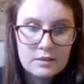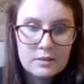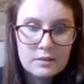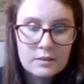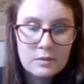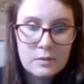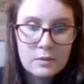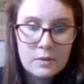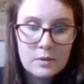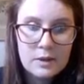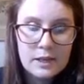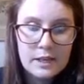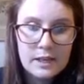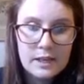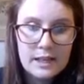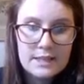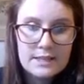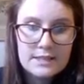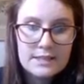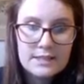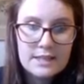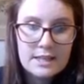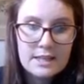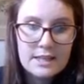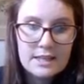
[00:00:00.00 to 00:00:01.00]
1
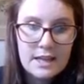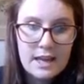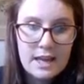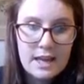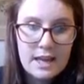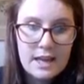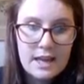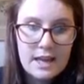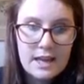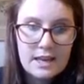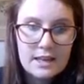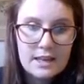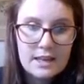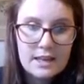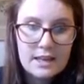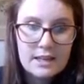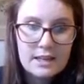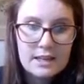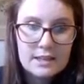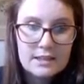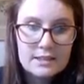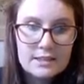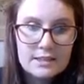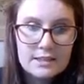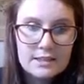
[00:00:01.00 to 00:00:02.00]
less than that
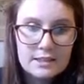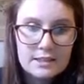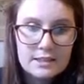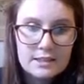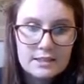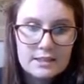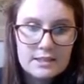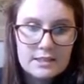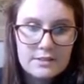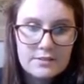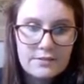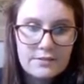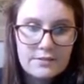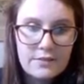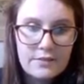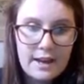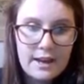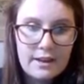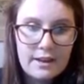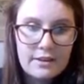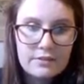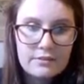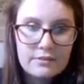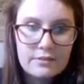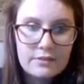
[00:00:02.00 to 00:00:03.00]
is 65.